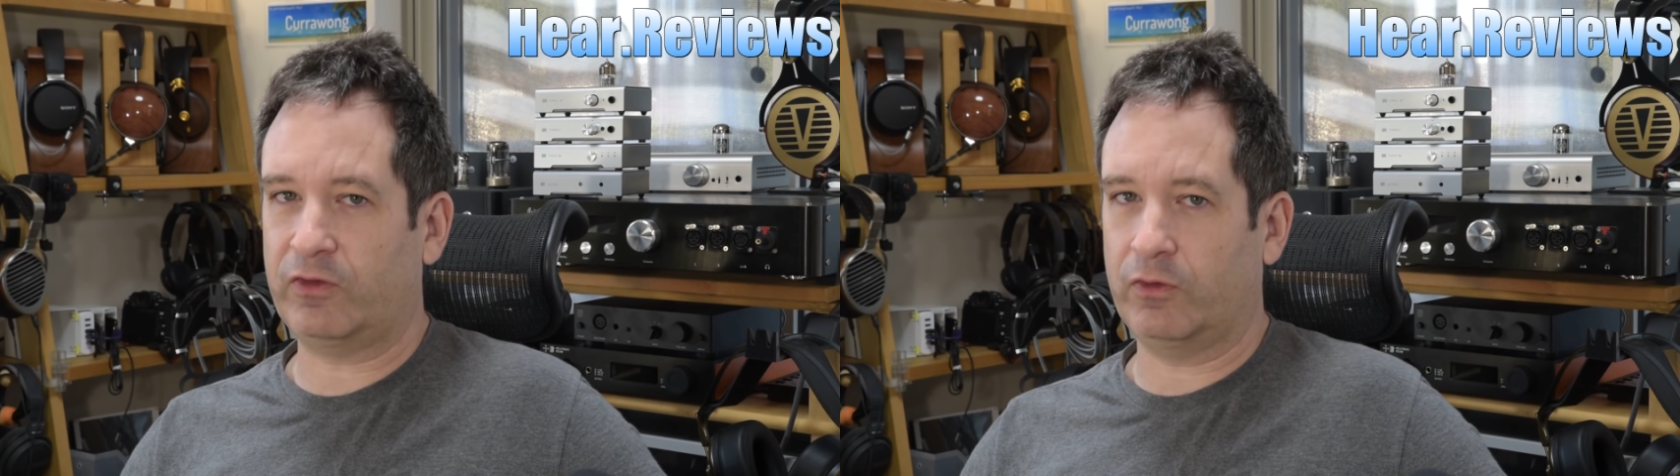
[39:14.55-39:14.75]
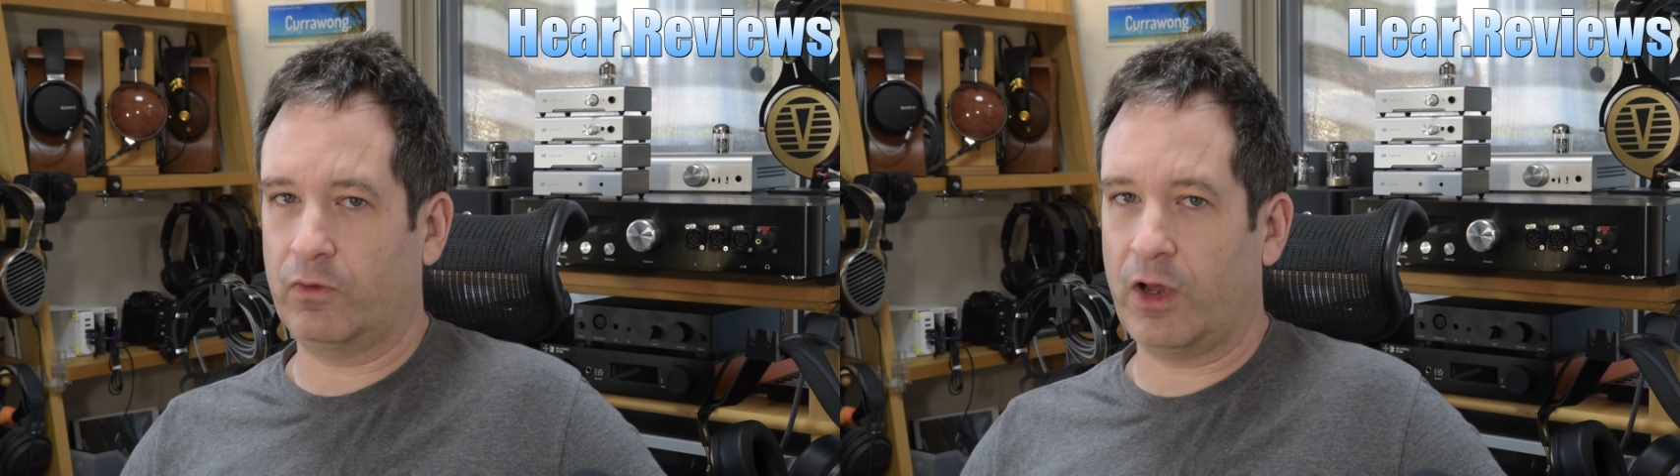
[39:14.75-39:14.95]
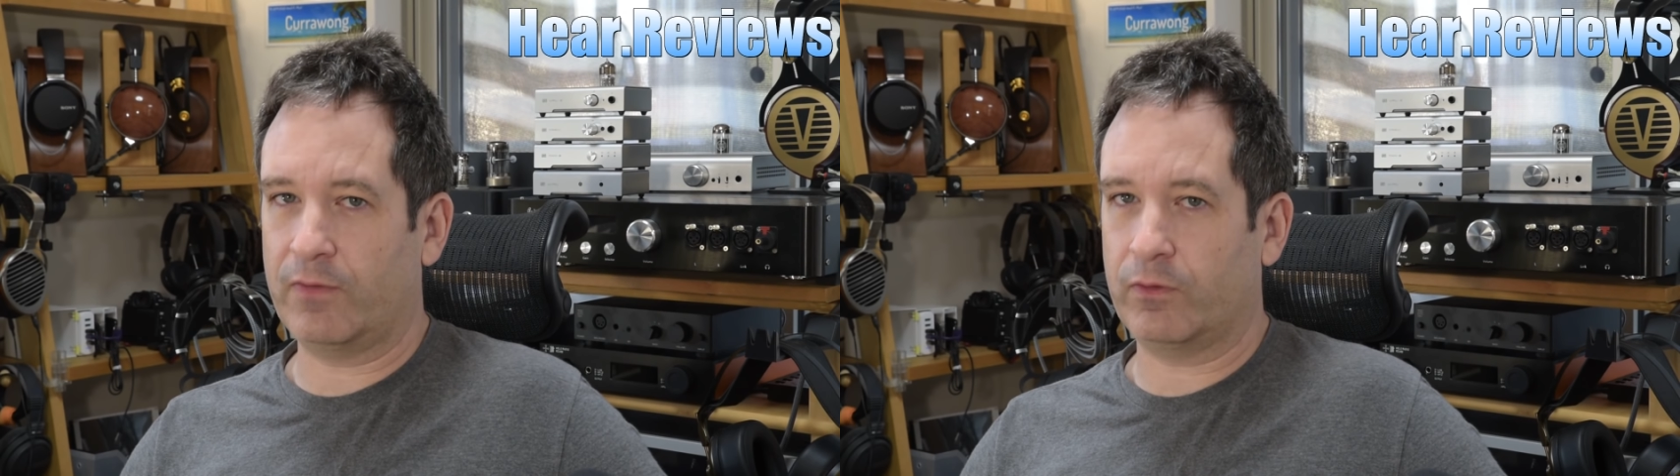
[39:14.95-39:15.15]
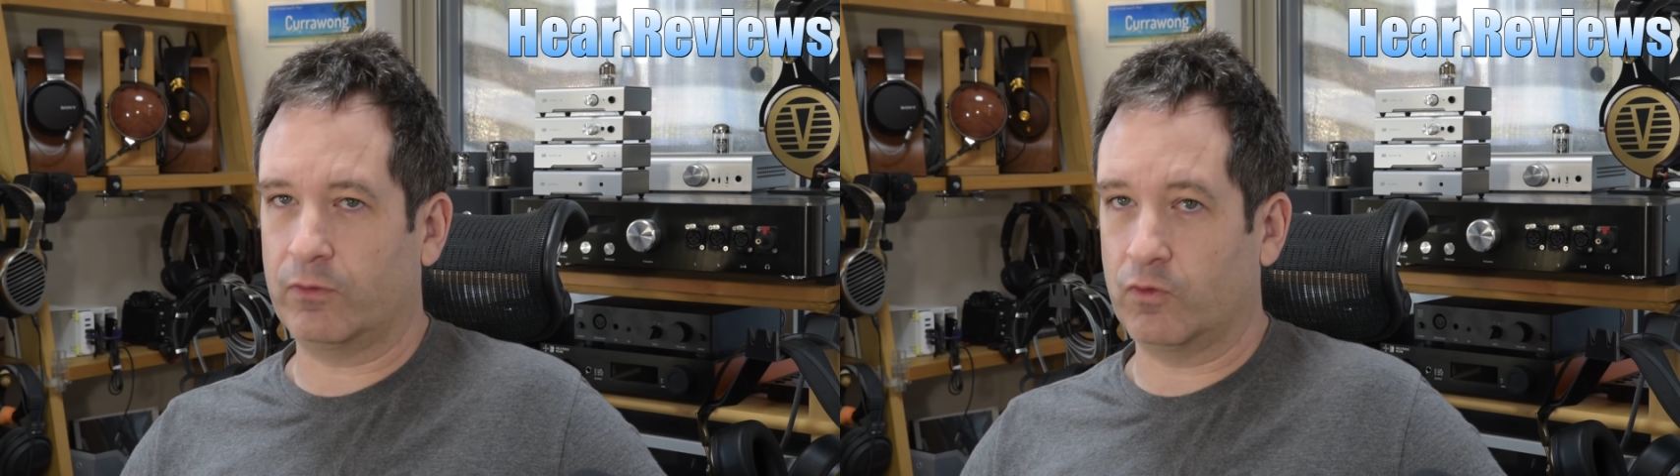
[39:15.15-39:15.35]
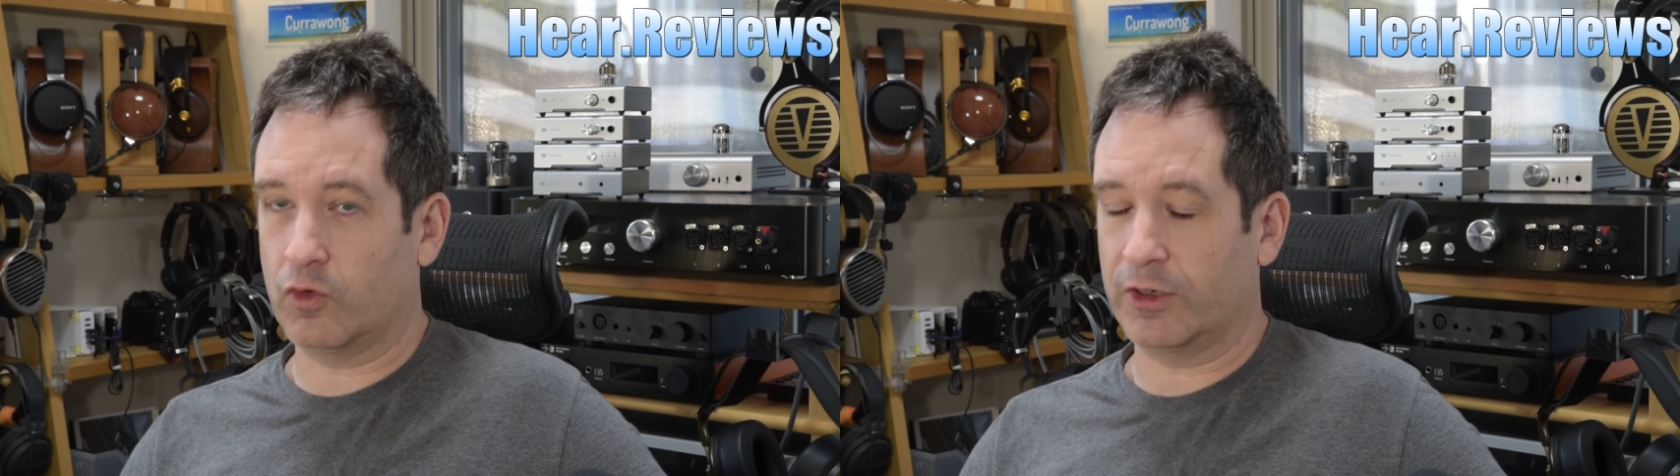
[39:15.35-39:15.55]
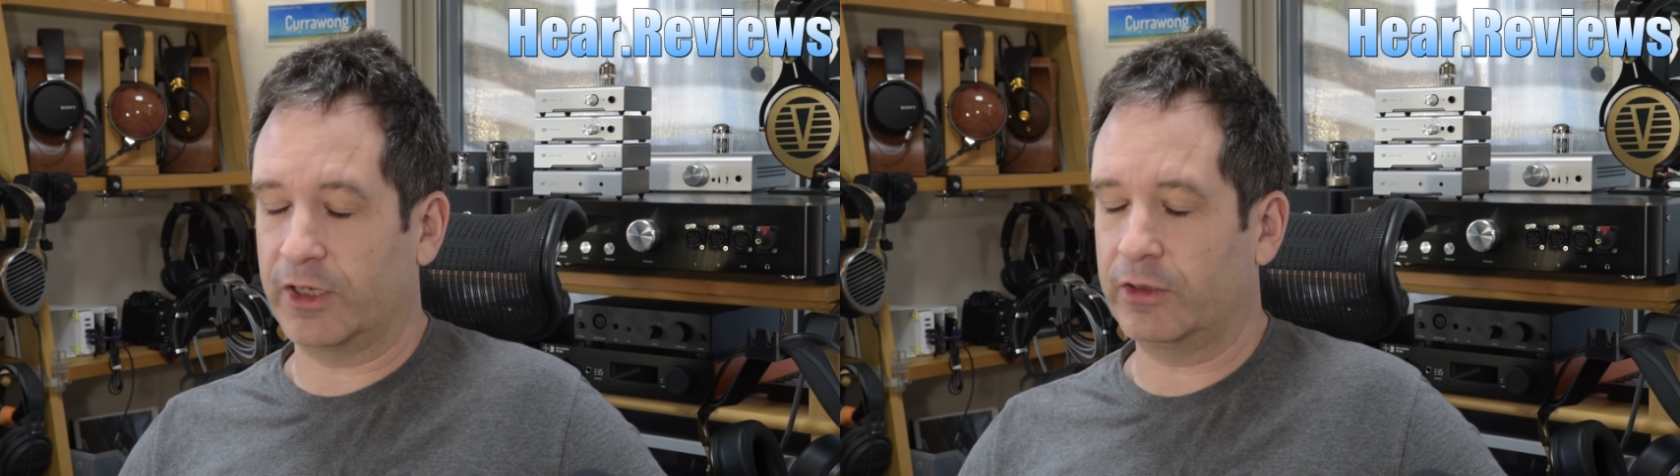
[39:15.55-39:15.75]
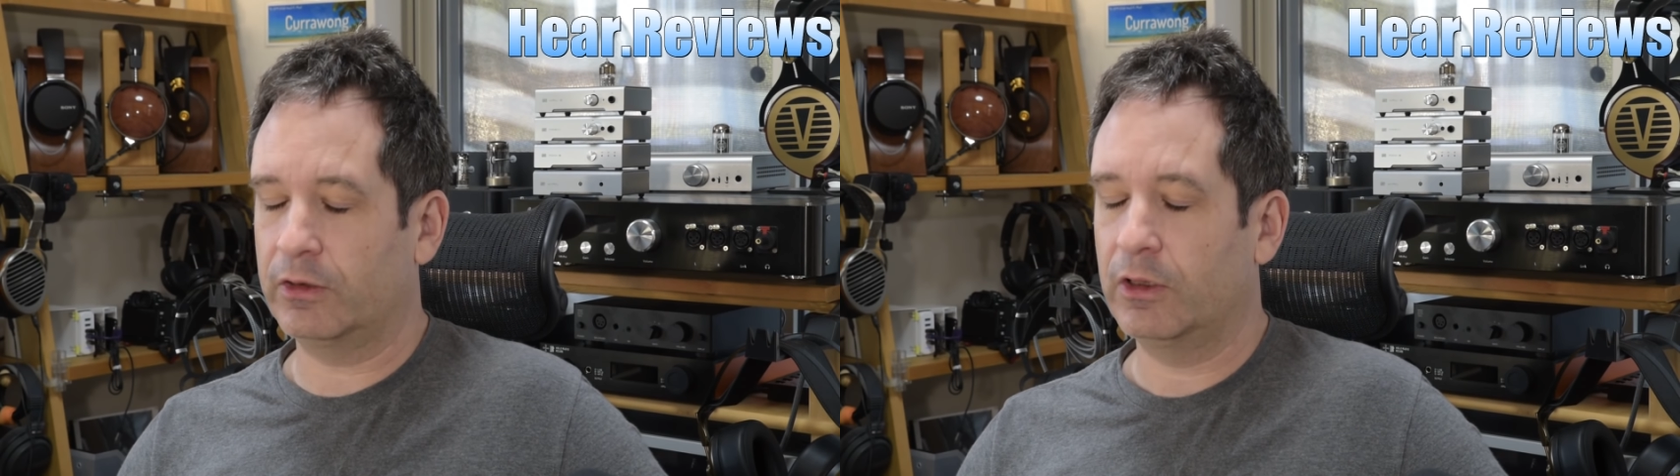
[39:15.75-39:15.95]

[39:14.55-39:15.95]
the driver and ruin it.